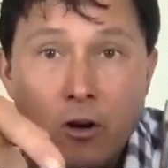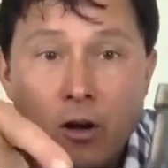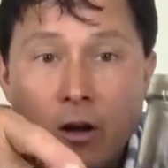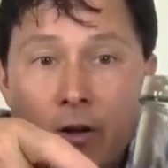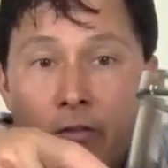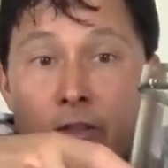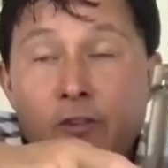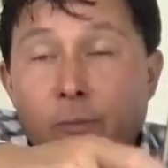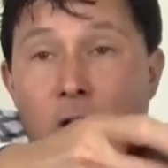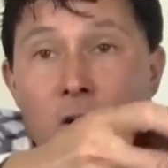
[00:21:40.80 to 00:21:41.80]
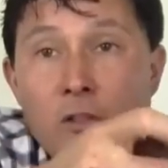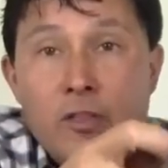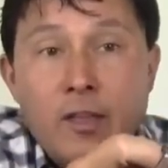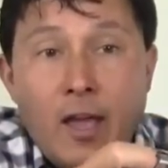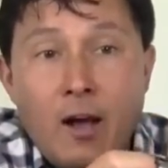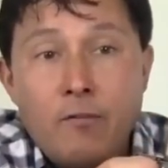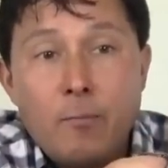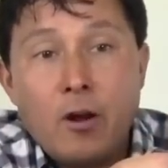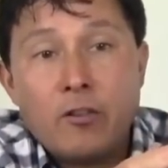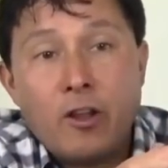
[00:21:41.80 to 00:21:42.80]
This model, the Alpha
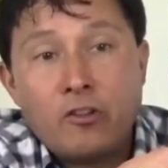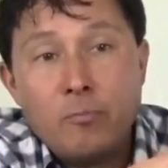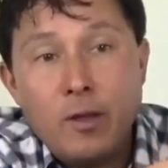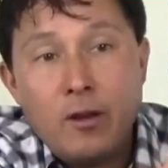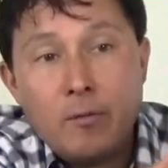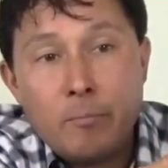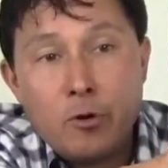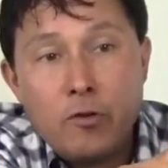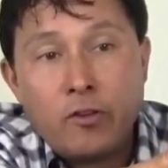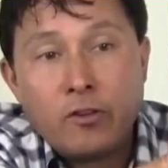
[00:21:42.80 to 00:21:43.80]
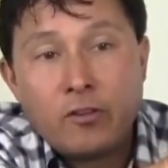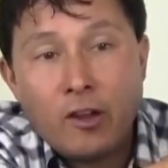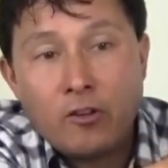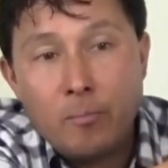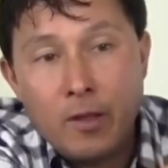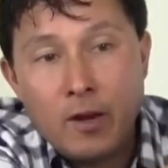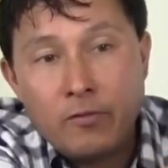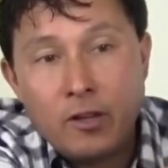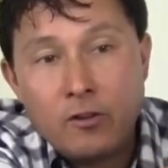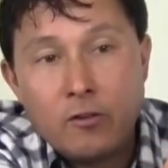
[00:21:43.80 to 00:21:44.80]
model, actually made it improved because it's actually big
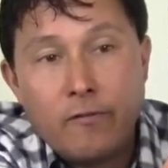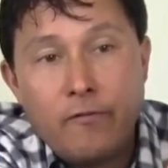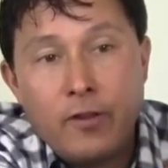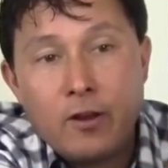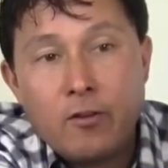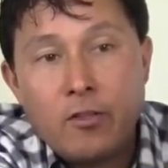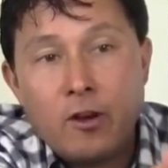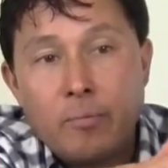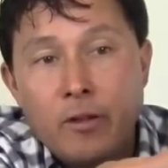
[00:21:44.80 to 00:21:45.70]
enough to get your finger in there,